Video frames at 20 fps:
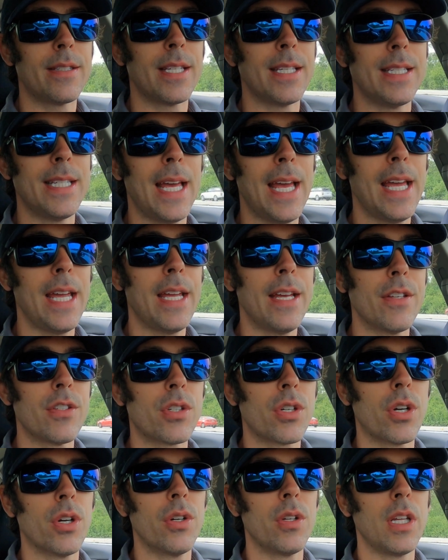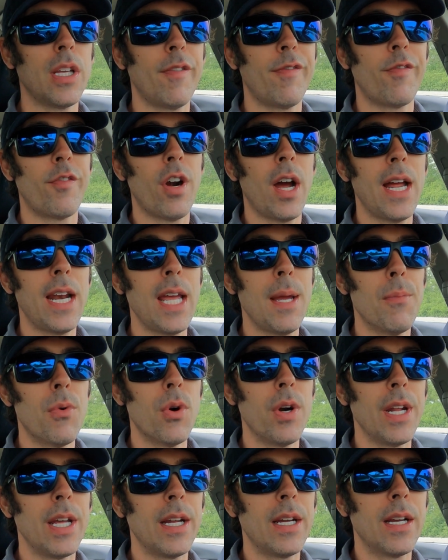today is currently Friday
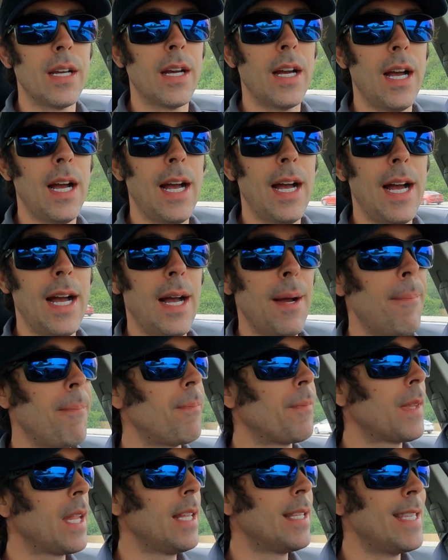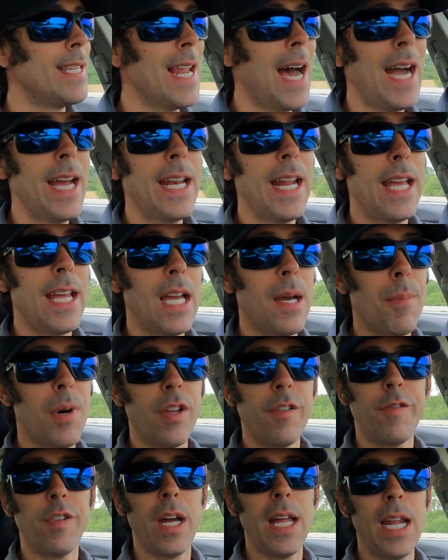morning. It's 9 a.m.
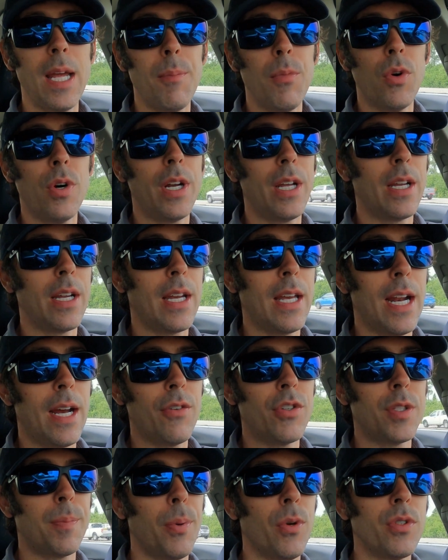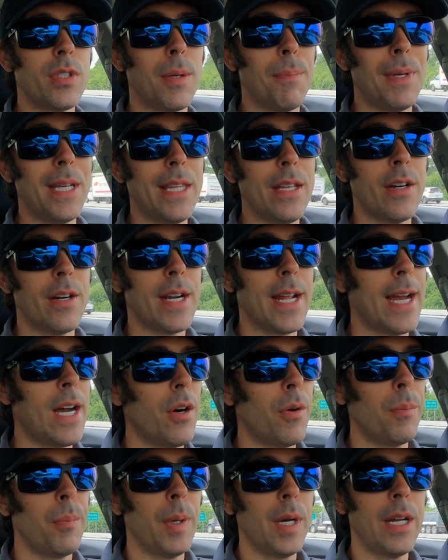on Friday morning, and I was supposed to be there
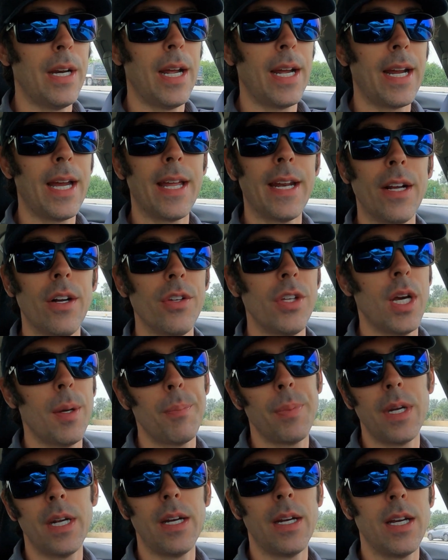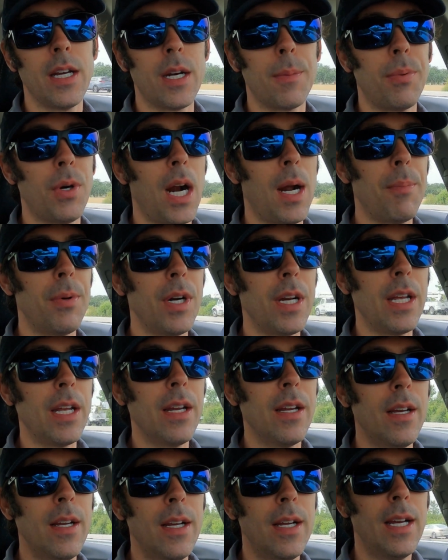now, but I got held up at a property.
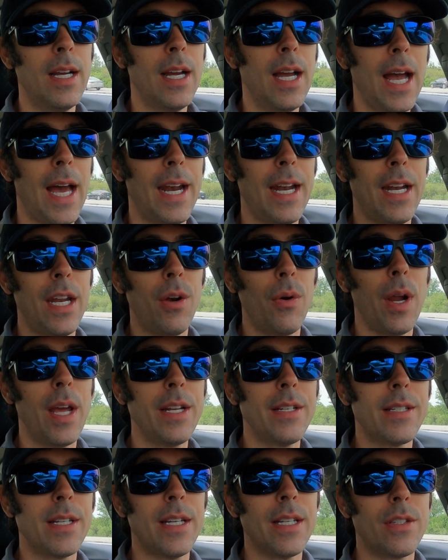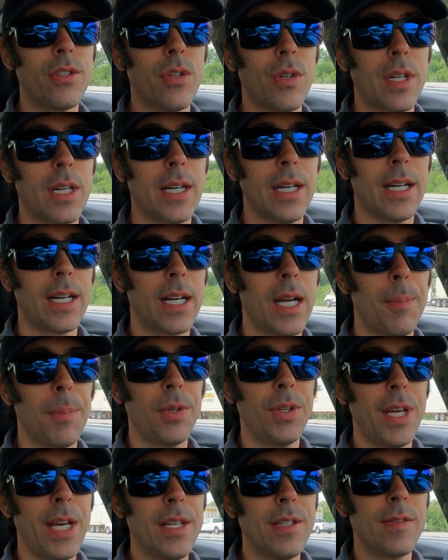At any rate, it took a couple
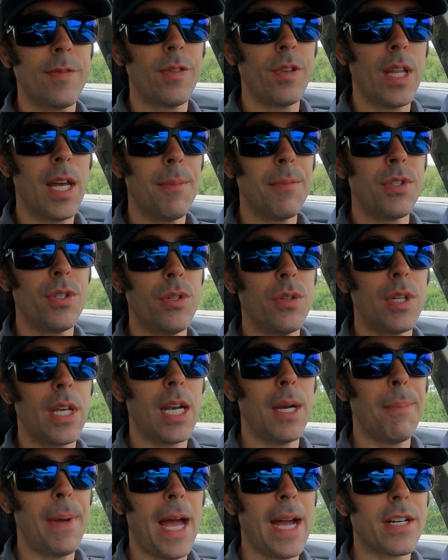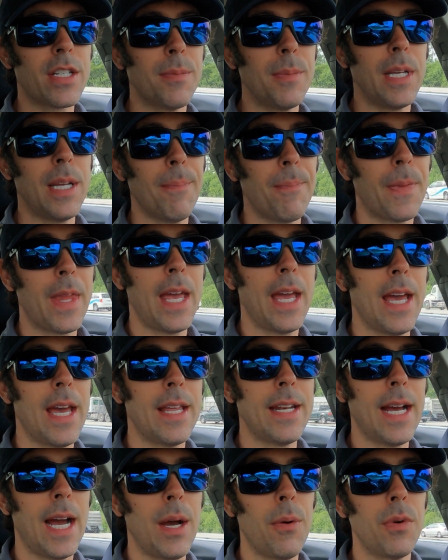days for them to get it back to me,
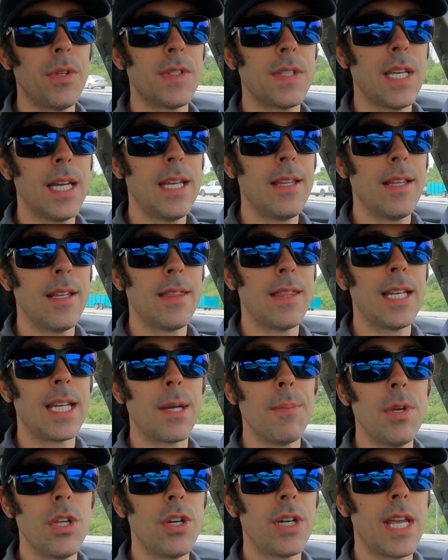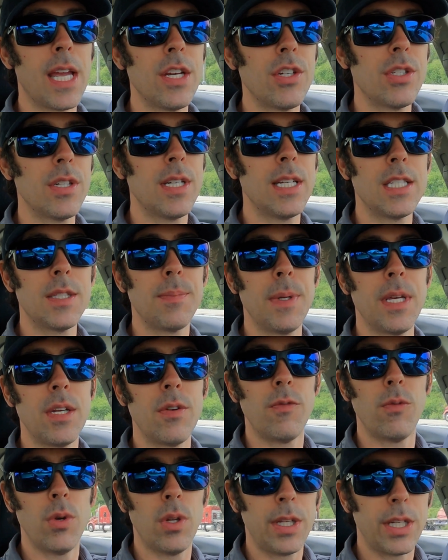and I would say that the communication has
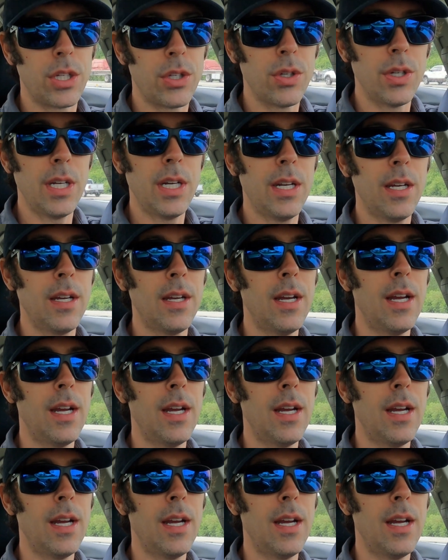been really good,